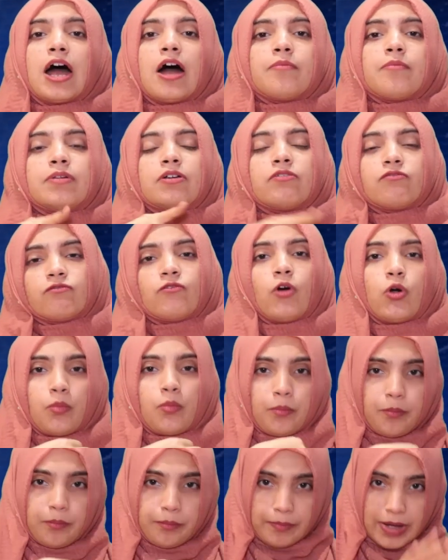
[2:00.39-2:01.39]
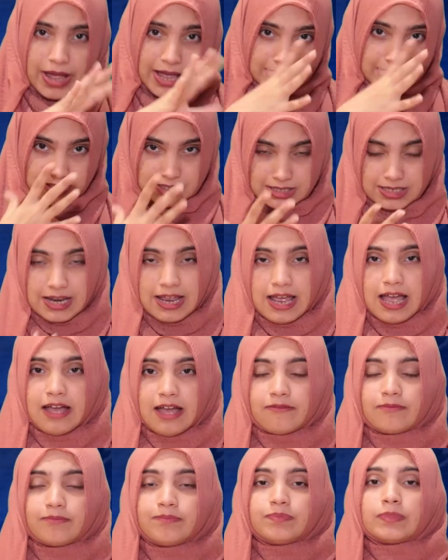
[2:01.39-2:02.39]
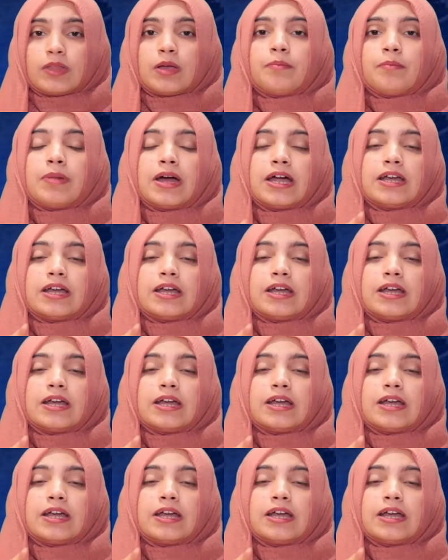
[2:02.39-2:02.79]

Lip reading: complete with the old white bedsheet